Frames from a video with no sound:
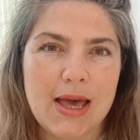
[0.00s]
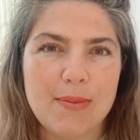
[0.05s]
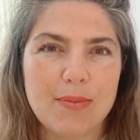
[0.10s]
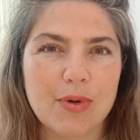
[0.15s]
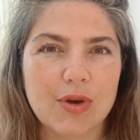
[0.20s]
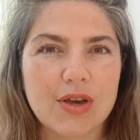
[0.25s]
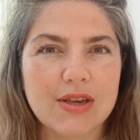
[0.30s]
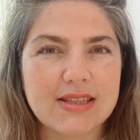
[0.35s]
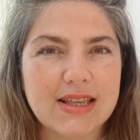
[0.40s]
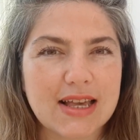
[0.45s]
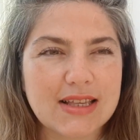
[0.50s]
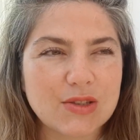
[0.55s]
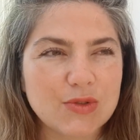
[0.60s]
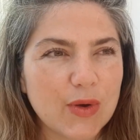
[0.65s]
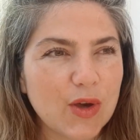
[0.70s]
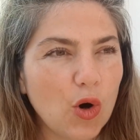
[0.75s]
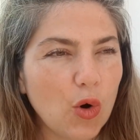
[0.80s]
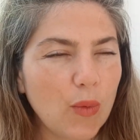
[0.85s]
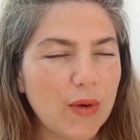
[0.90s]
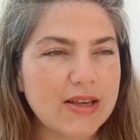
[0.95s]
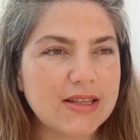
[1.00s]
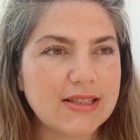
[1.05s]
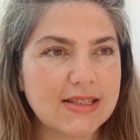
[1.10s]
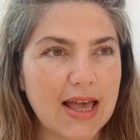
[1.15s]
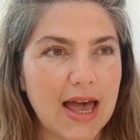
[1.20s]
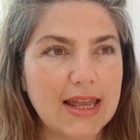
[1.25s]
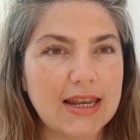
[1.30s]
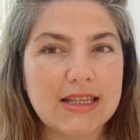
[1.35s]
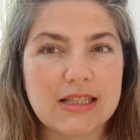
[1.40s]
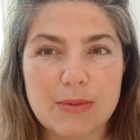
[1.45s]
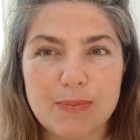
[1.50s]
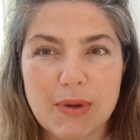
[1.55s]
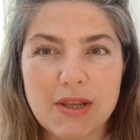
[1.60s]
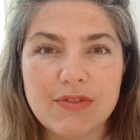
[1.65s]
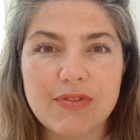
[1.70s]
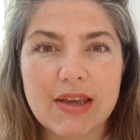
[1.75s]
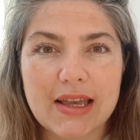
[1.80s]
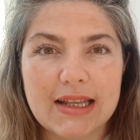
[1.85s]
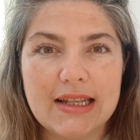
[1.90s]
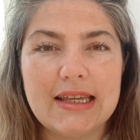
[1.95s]
Because as we always say, and it's a bit
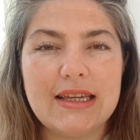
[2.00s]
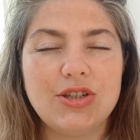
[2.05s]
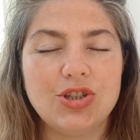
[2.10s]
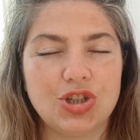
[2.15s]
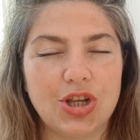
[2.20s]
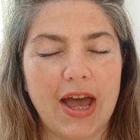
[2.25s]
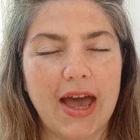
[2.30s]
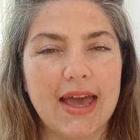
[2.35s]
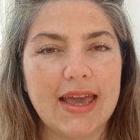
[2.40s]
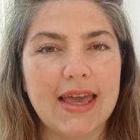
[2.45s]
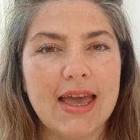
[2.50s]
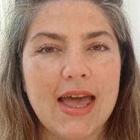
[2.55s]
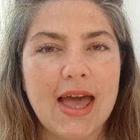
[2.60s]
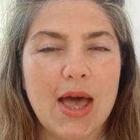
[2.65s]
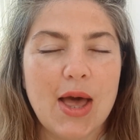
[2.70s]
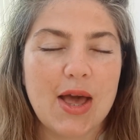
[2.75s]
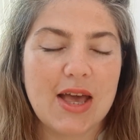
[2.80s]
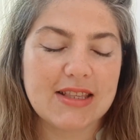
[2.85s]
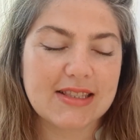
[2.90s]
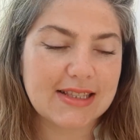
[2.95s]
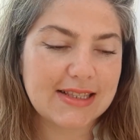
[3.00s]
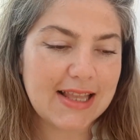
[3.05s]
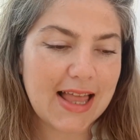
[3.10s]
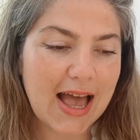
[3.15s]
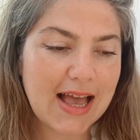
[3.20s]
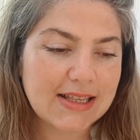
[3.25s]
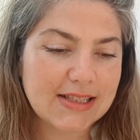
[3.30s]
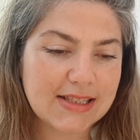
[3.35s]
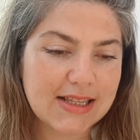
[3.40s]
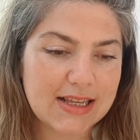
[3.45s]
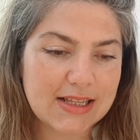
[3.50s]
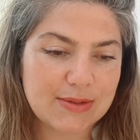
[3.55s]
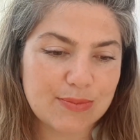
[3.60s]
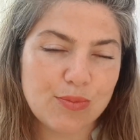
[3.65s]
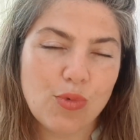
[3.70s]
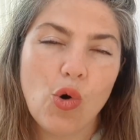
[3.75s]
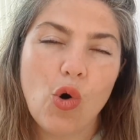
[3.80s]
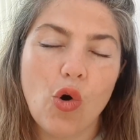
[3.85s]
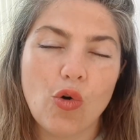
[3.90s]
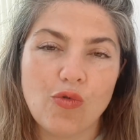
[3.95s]
of a cliche, it's less is
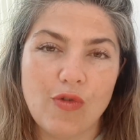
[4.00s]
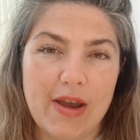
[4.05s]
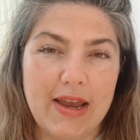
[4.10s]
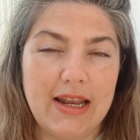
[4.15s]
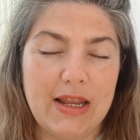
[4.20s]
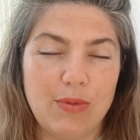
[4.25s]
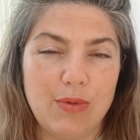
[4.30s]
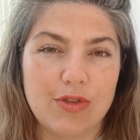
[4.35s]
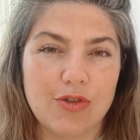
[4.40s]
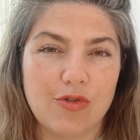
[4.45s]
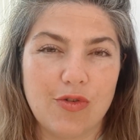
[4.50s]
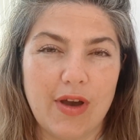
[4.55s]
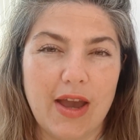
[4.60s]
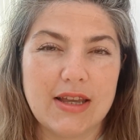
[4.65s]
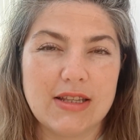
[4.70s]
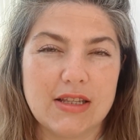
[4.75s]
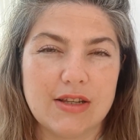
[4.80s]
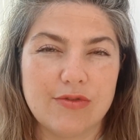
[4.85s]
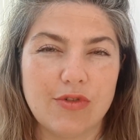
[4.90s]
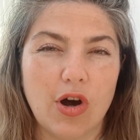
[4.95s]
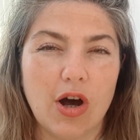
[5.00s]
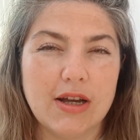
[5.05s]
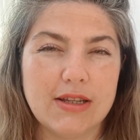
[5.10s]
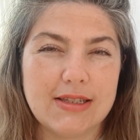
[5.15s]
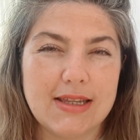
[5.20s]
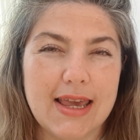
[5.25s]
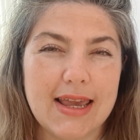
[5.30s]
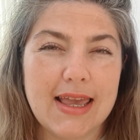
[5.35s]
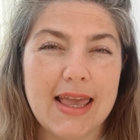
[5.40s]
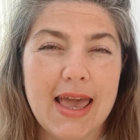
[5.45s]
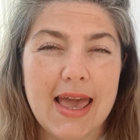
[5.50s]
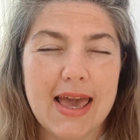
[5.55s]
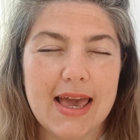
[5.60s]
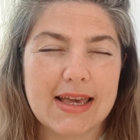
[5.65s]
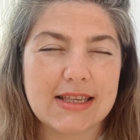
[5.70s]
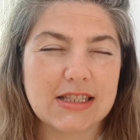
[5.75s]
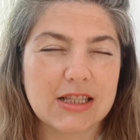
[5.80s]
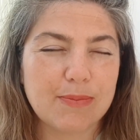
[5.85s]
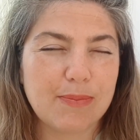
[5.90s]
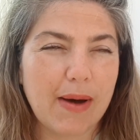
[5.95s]
more really with creative writing.
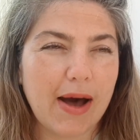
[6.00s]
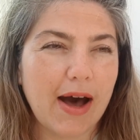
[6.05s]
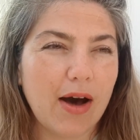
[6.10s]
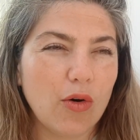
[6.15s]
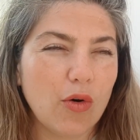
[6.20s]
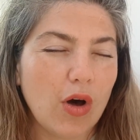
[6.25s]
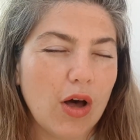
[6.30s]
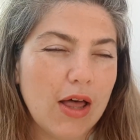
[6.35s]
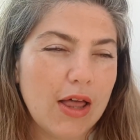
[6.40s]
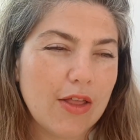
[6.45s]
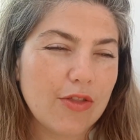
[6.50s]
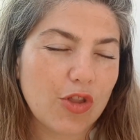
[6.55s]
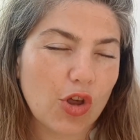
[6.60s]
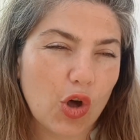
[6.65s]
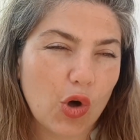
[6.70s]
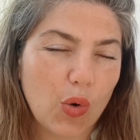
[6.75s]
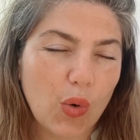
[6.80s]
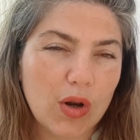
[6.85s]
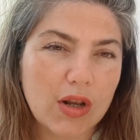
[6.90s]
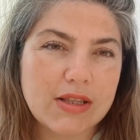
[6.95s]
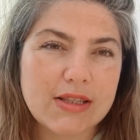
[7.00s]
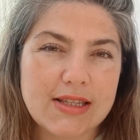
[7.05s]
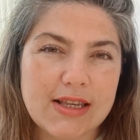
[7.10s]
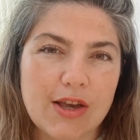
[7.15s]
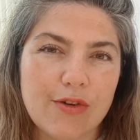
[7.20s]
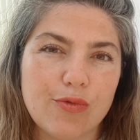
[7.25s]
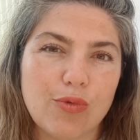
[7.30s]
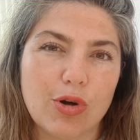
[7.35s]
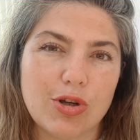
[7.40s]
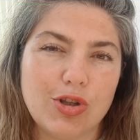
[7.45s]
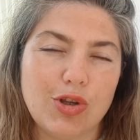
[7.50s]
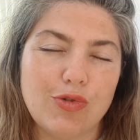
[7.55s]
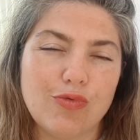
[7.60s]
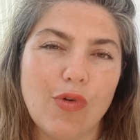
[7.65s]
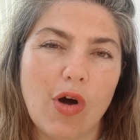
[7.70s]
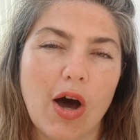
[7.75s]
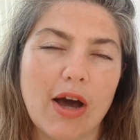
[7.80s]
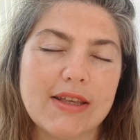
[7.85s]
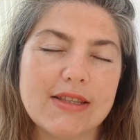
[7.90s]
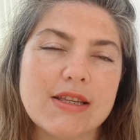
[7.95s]
It's about the quality of what you
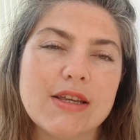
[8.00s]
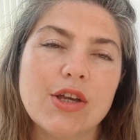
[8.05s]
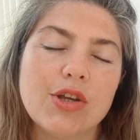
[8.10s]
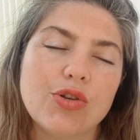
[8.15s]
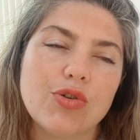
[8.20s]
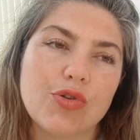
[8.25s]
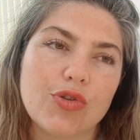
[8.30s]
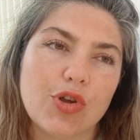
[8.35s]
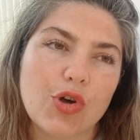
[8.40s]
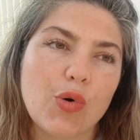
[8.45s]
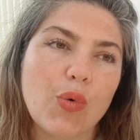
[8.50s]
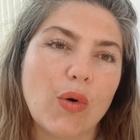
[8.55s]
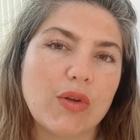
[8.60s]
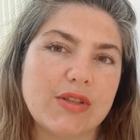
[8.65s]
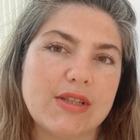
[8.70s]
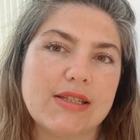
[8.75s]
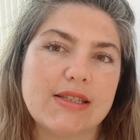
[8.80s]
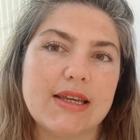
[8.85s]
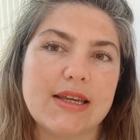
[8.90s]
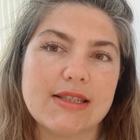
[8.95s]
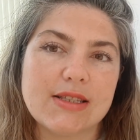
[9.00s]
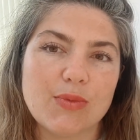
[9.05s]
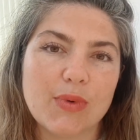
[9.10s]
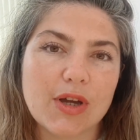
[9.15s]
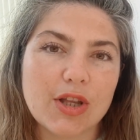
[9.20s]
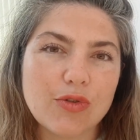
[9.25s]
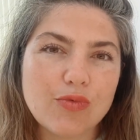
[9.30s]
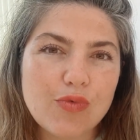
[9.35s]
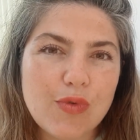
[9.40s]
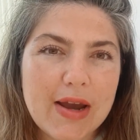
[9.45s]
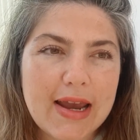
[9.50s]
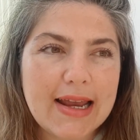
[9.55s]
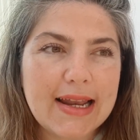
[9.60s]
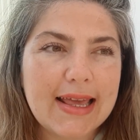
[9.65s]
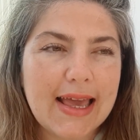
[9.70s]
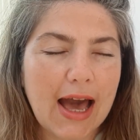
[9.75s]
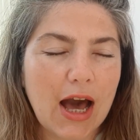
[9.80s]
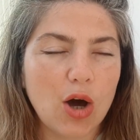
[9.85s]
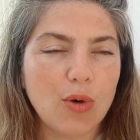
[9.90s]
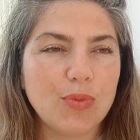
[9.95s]
write, not the quantity. So we're going to really
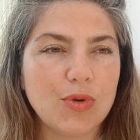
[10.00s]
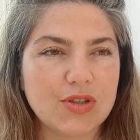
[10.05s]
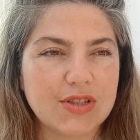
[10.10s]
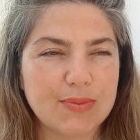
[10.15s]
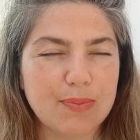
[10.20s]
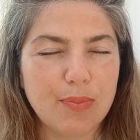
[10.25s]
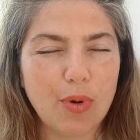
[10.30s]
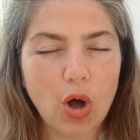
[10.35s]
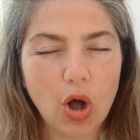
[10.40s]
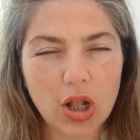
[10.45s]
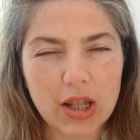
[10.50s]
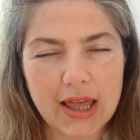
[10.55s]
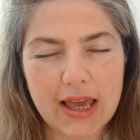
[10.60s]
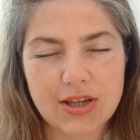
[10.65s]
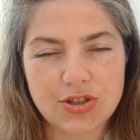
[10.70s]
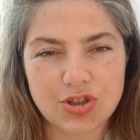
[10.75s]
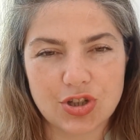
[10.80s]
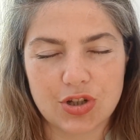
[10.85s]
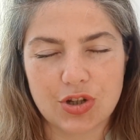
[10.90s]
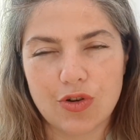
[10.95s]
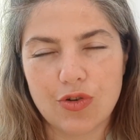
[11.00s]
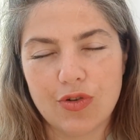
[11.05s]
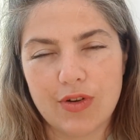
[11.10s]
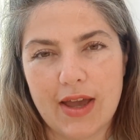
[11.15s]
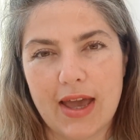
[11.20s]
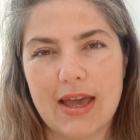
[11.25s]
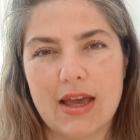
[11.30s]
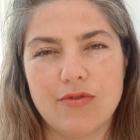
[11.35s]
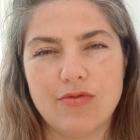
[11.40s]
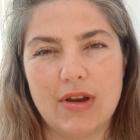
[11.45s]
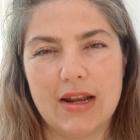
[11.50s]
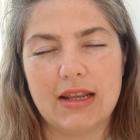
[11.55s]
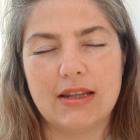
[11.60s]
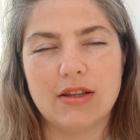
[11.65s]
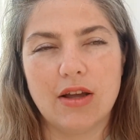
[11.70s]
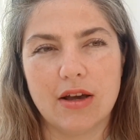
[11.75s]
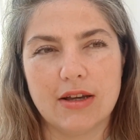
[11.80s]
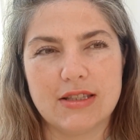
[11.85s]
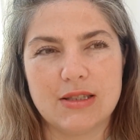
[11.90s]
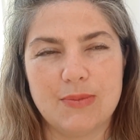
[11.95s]
help you to polish and create a really
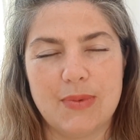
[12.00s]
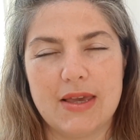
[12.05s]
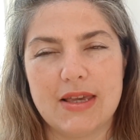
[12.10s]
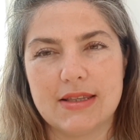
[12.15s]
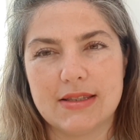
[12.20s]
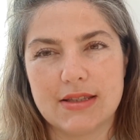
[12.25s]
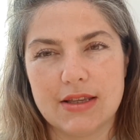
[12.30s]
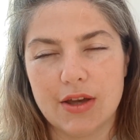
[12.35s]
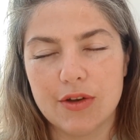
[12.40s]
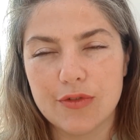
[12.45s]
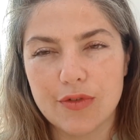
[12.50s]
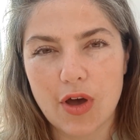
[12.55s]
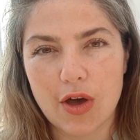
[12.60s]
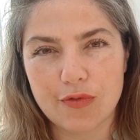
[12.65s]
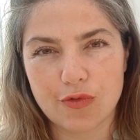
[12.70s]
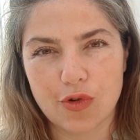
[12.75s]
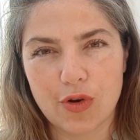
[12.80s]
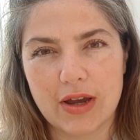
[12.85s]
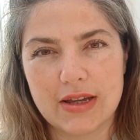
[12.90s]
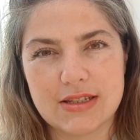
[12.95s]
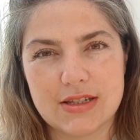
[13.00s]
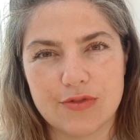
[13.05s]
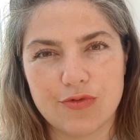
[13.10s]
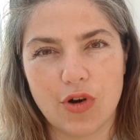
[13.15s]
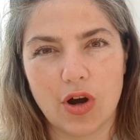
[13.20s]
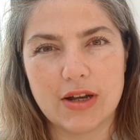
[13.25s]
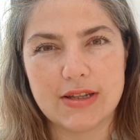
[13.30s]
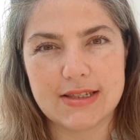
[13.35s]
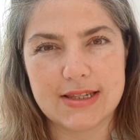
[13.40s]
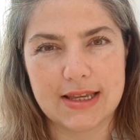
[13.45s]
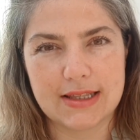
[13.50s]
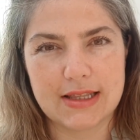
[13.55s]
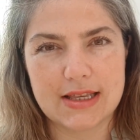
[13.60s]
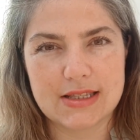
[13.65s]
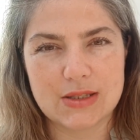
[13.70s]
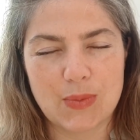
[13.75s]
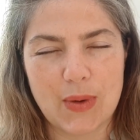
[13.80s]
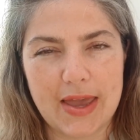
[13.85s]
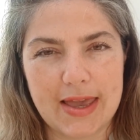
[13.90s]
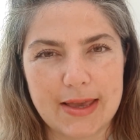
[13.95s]
nice piece of creative writing
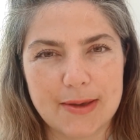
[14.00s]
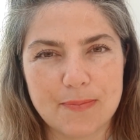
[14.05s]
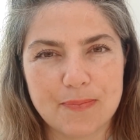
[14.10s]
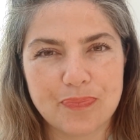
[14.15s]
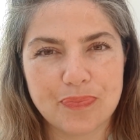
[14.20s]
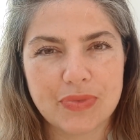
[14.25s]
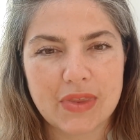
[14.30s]
this week.